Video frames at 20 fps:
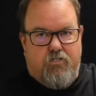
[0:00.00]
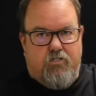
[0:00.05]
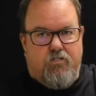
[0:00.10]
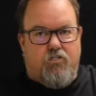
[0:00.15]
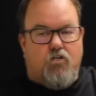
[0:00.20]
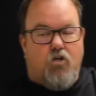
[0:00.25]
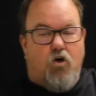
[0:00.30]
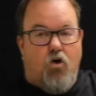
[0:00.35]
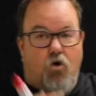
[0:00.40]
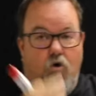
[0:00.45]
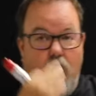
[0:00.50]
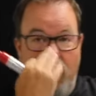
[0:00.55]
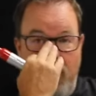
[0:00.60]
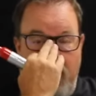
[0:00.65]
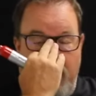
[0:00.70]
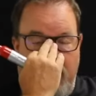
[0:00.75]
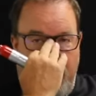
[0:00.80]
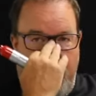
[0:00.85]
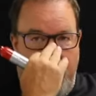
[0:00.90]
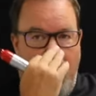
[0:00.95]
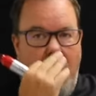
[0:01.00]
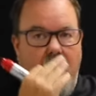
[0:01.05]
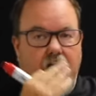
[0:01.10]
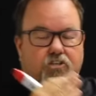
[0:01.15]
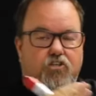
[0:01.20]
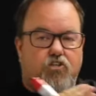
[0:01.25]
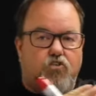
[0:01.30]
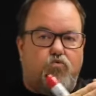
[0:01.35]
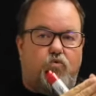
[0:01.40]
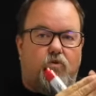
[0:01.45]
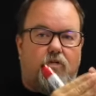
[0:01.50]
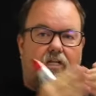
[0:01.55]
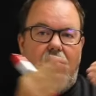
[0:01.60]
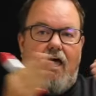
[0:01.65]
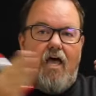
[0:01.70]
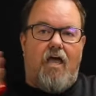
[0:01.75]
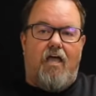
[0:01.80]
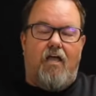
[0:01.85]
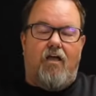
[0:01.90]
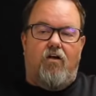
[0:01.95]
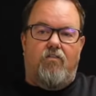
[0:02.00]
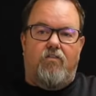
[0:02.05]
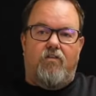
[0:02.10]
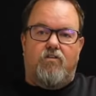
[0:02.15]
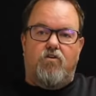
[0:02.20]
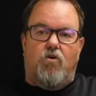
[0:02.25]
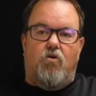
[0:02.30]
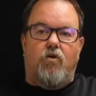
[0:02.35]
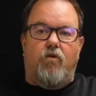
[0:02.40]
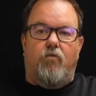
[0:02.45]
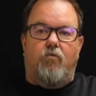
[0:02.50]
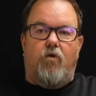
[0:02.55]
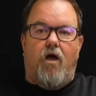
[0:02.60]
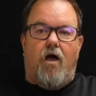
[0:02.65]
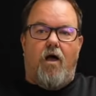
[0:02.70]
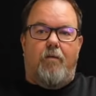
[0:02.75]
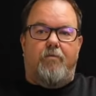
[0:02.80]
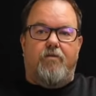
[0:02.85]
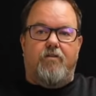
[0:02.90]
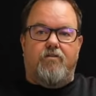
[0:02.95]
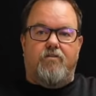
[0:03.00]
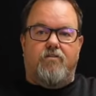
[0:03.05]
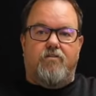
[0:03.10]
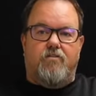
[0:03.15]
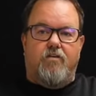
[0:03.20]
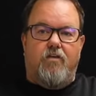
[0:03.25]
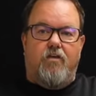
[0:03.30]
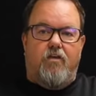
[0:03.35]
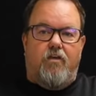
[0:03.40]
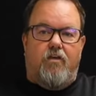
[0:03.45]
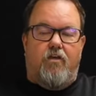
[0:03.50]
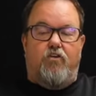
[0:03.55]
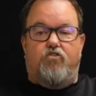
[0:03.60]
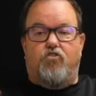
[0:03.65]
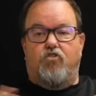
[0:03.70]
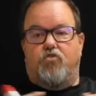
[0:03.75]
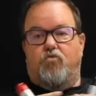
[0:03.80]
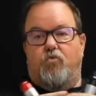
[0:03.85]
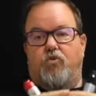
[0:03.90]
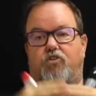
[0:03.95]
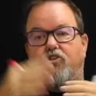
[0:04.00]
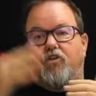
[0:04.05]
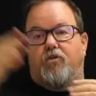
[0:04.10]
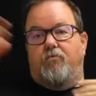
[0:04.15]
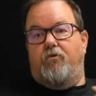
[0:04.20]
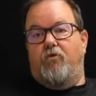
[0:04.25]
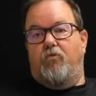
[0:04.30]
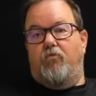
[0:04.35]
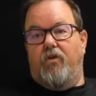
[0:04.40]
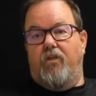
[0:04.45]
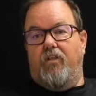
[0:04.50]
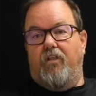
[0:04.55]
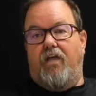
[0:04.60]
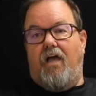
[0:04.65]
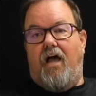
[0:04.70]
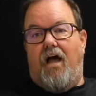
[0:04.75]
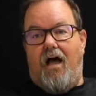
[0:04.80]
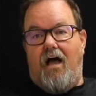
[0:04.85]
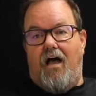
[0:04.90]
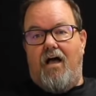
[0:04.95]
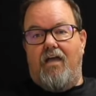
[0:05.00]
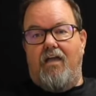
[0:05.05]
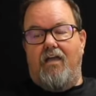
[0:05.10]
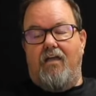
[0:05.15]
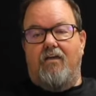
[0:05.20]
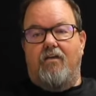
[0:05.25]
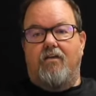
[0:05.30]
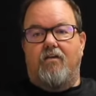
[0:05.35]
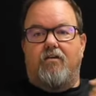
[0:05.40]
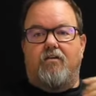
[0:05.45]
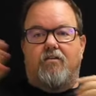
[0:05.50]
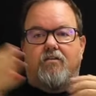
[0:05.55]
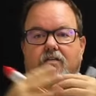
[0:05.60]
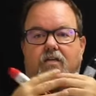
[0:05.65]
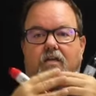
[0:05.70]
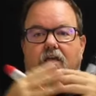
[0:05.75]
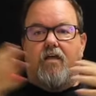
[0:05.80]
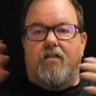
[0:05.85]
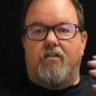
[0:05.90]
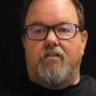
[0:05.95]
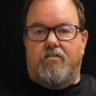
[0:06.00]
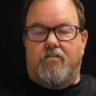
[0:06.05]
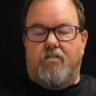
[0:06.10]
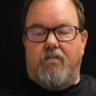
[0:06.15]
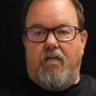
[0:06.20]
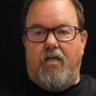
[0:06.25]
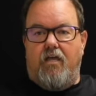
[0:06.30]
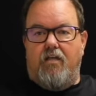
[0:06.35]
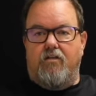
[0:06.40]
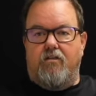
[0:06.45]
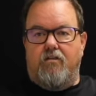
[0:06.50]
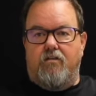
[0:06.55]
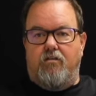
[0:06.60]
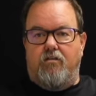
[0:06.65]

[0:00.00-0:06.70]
So not just relying on the Tony Robbins interest, which can be really high to get the